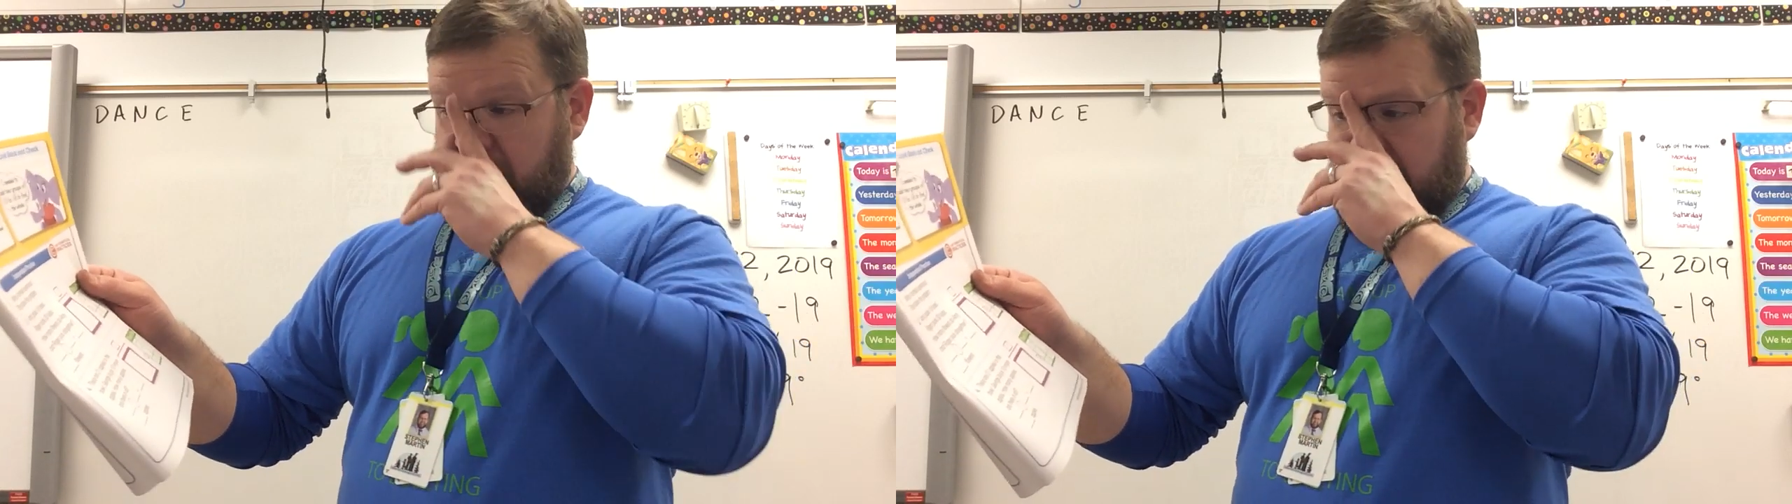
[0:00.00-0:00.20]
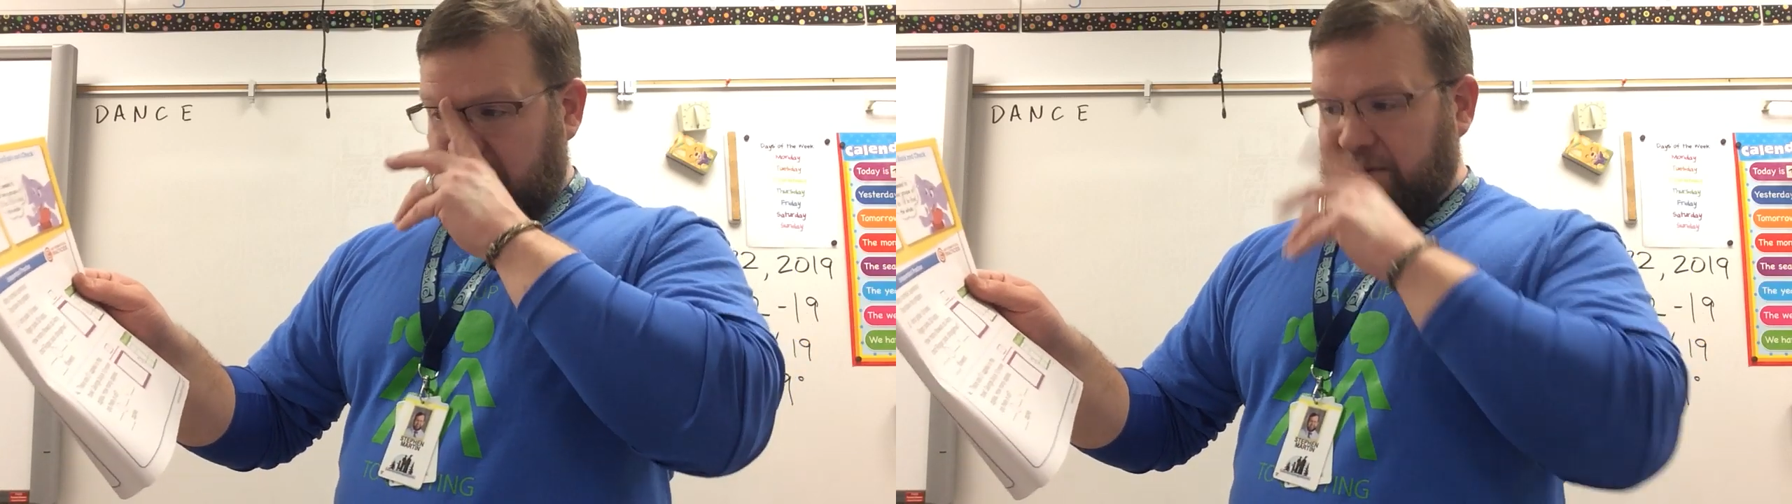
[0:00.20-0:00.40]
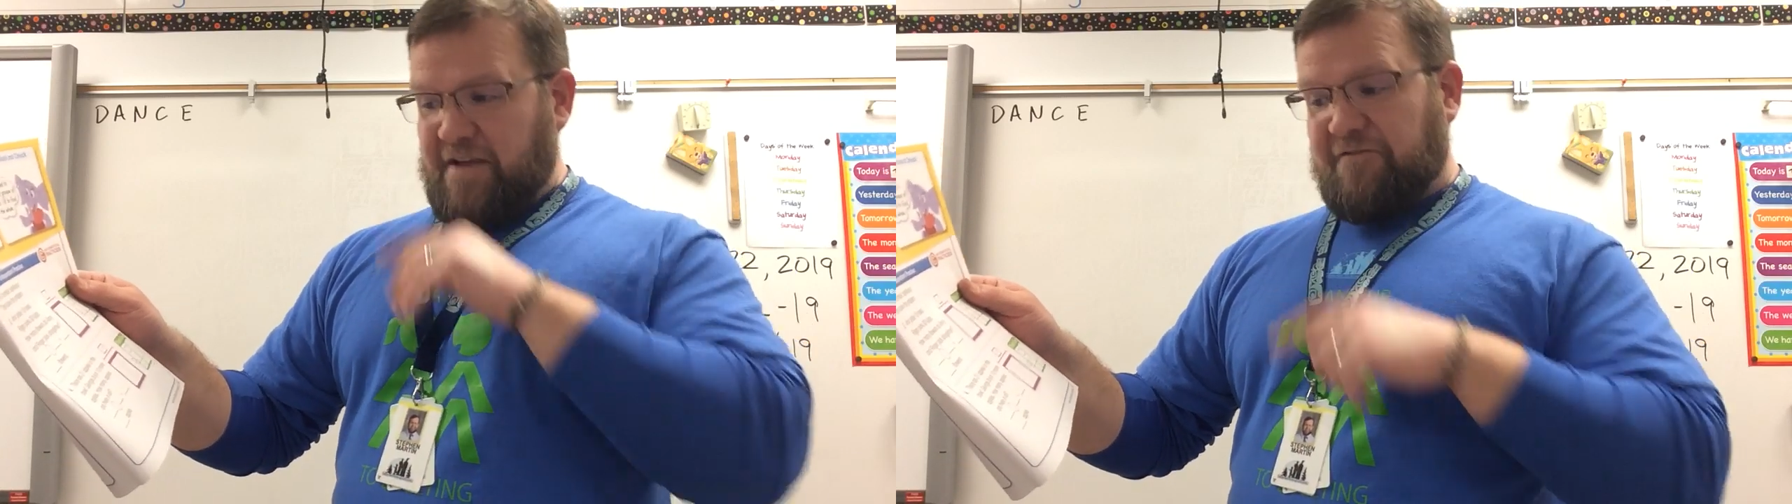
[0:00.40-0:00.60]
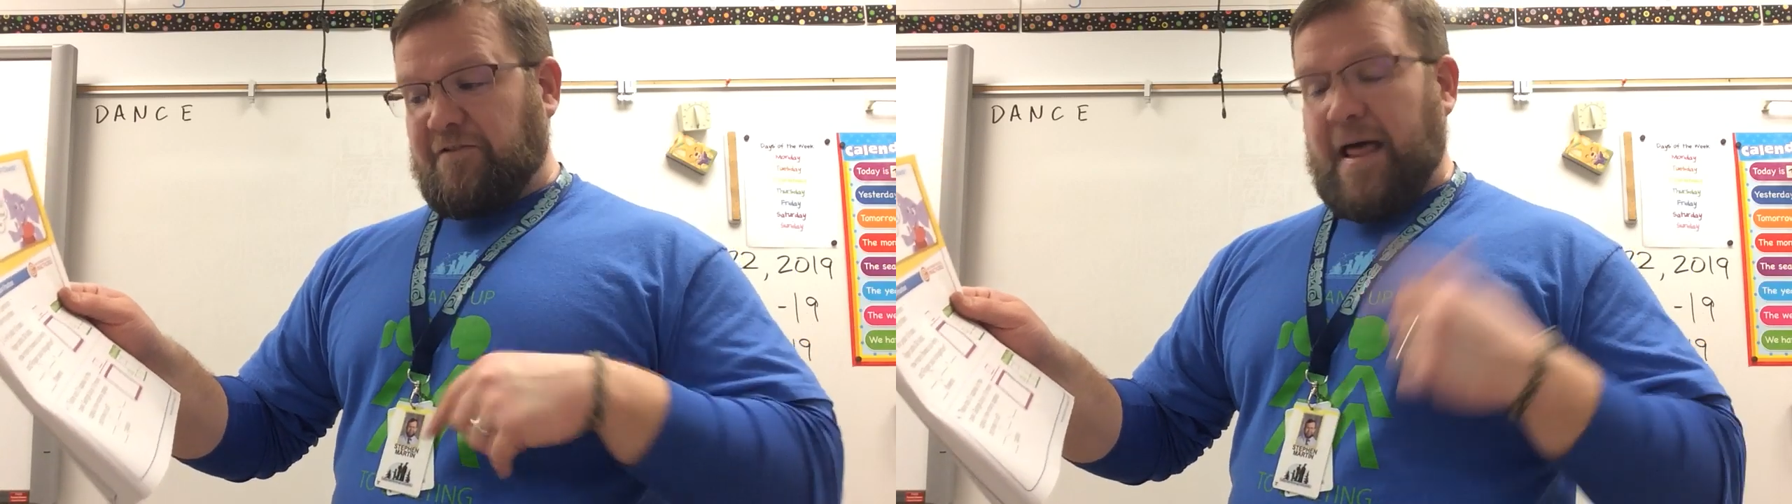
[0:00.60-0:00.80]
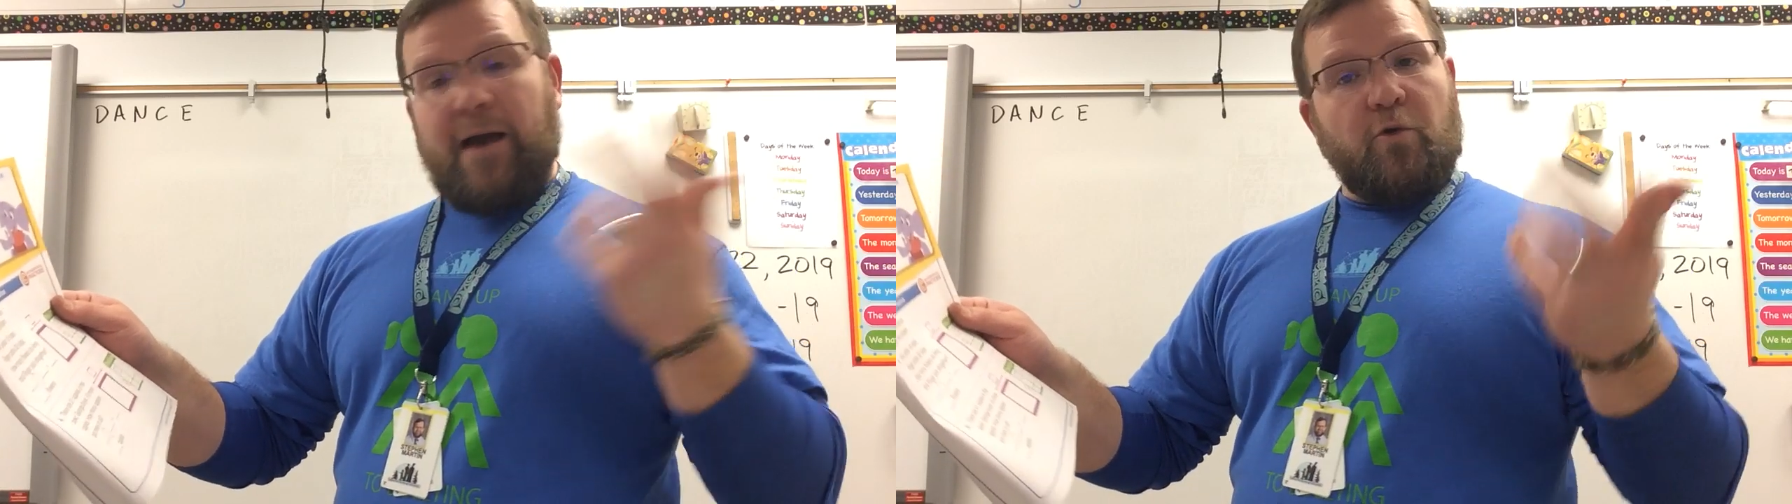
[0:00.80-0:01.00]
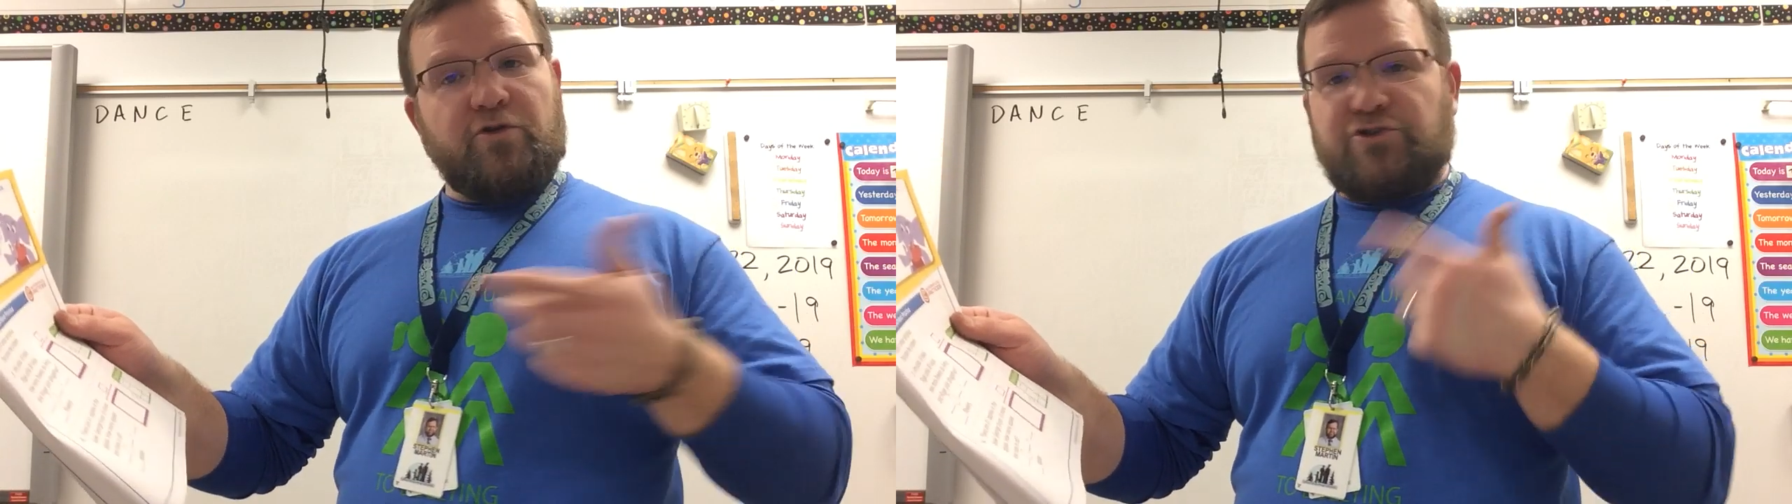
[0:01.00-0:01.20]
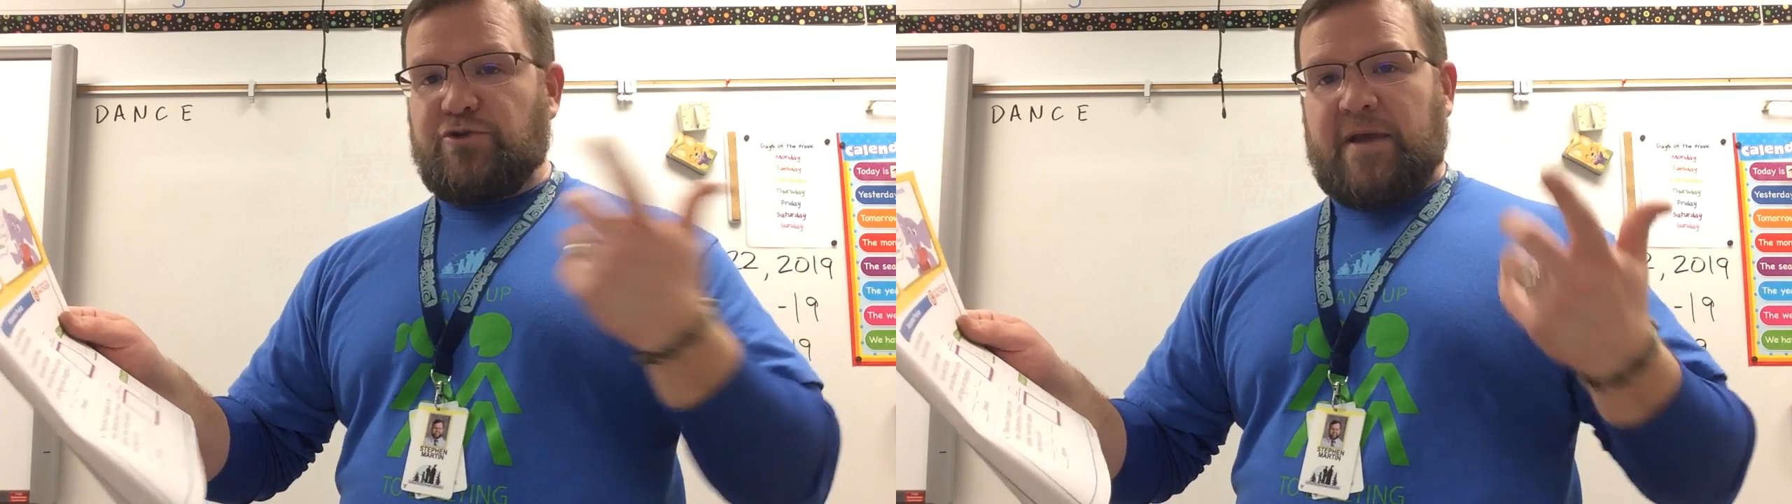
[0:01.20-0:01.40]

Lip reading: How many flowers do